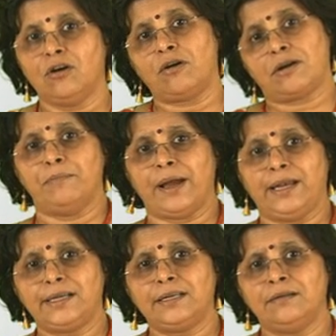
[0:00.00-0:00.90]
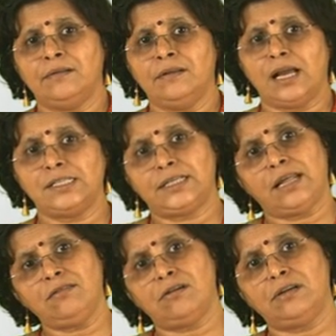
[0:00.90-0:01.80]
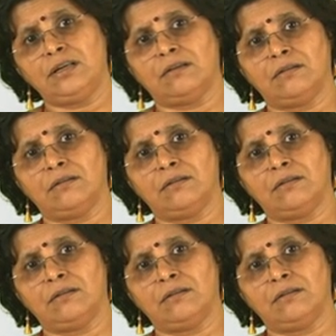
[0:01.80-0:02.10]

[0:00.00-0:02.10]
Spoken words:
or compile it at say 10:30.